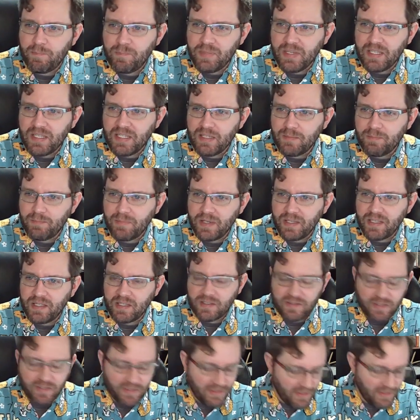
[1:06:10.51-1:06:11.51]
beat it by like
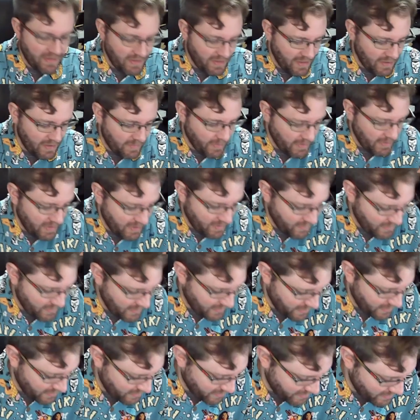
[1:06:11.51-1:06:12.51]
60 cents, but I think it was
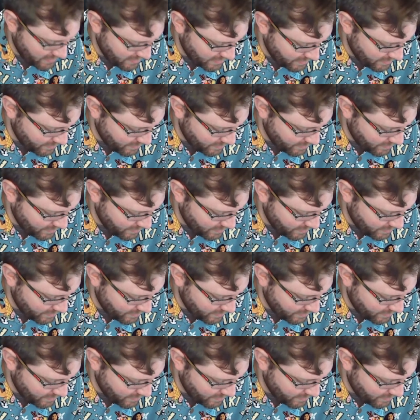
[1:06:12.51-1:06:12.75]
like 30 cents